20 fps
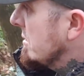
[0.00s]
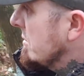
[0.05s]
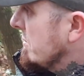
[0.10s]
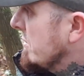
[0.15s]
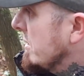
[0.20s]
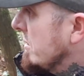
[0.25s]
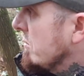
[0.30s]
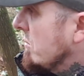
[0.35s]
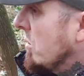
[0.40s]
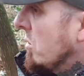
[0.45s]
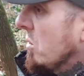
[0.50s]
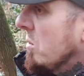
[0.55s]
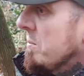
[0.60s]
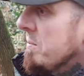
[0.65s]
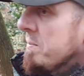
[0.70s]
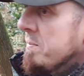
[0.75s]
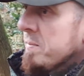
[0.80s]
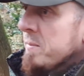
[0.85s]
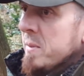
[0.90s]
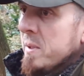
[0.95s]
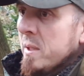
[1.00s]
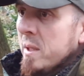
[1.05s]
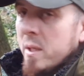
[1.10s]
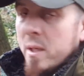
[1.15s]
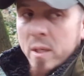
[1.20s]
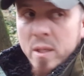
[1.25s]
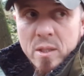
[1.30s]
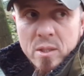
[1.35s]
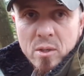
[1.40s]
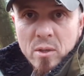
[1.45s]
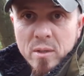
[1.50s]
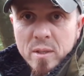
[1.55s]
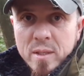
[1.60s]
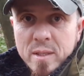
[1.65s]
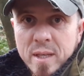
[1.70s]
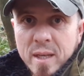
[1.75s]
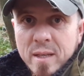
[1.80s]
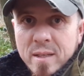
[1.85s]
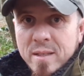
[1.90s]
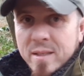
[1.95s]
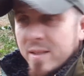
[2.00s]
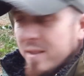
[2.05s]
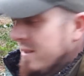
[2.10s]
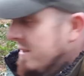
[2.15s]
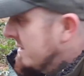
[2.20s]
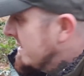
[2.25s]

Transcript: lovely and warm inside the tent.